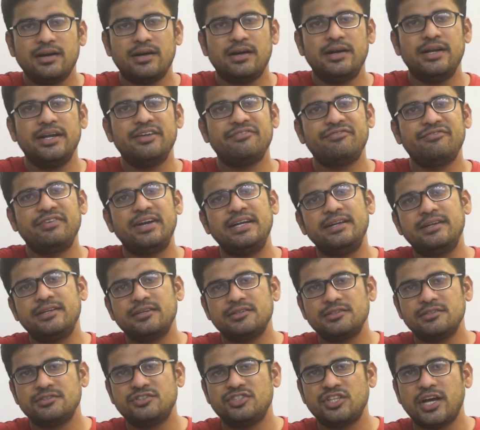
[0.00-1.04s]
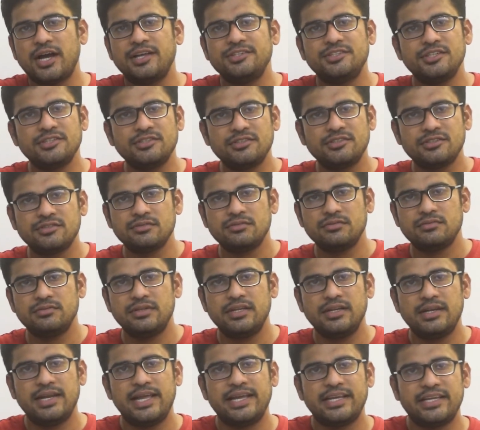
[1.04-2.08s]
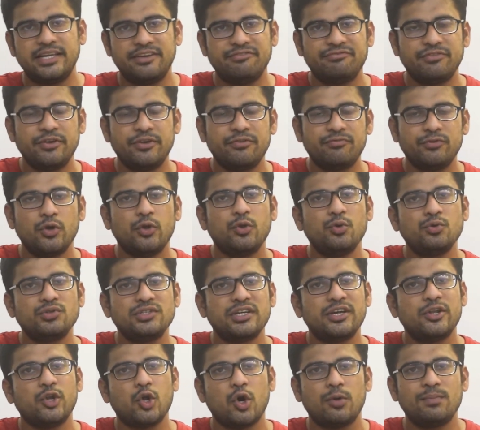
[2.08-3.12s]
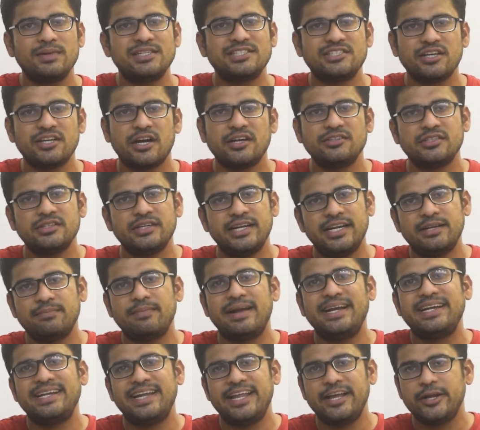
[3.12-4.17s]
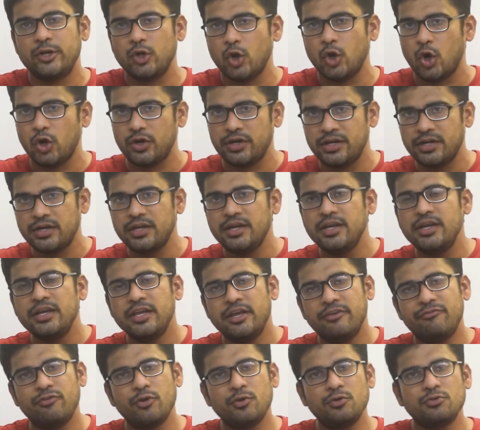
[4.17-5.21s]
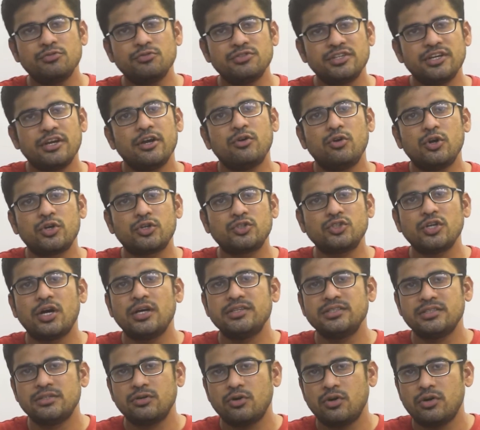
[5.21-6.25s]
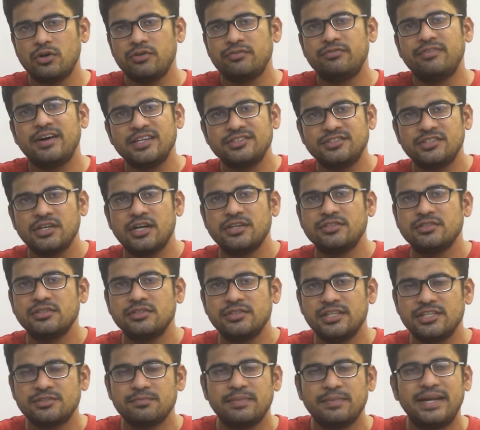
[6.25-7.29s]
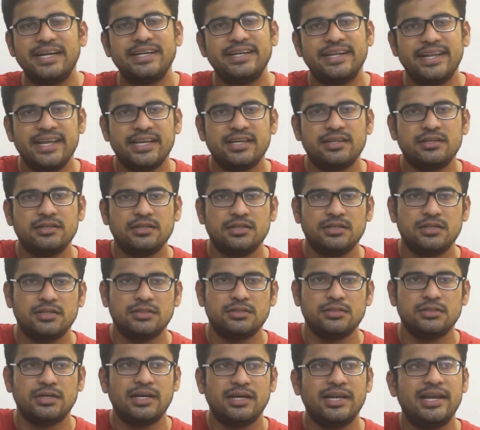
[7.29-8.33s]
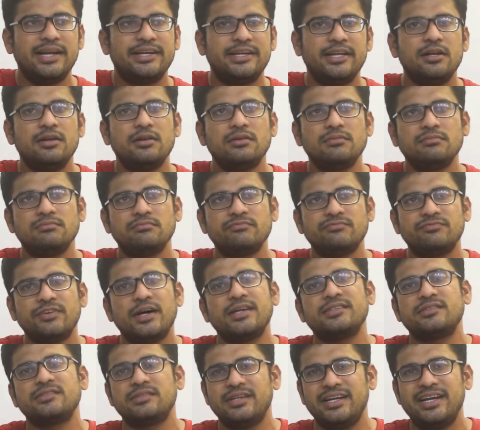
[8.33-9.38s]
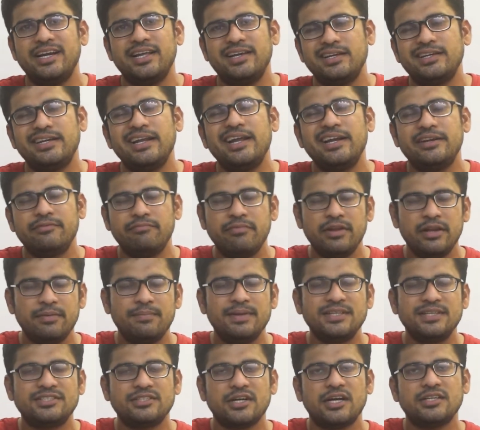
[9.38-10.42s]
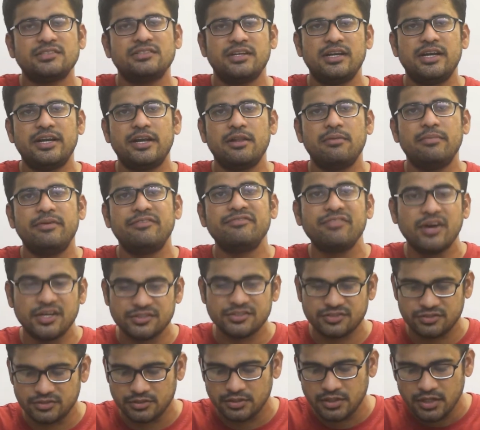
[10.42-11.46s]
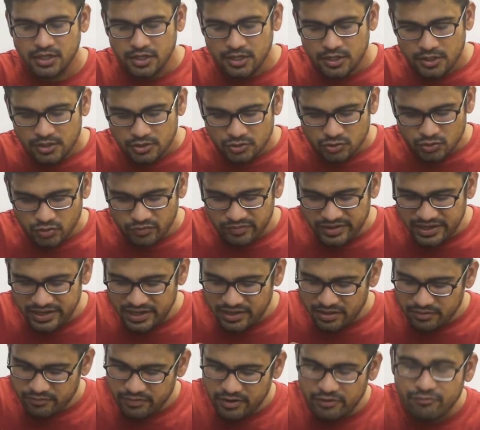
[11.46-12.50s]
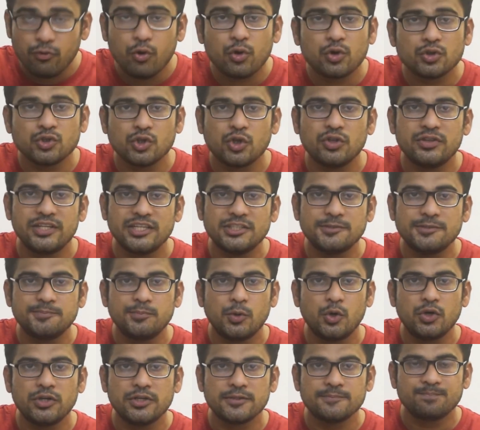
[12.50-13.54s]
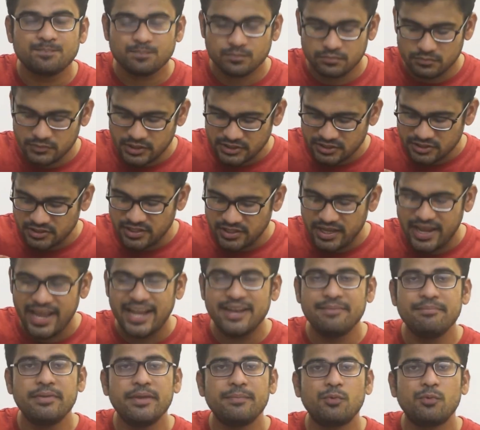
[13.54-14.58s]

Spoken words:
different chargers. If you're using a normal charger, it might take longer. If you're using a good charger or a fast charger, this might take a little fast. It will be charged a little bit faster. So we'll focus on this port. This is an NB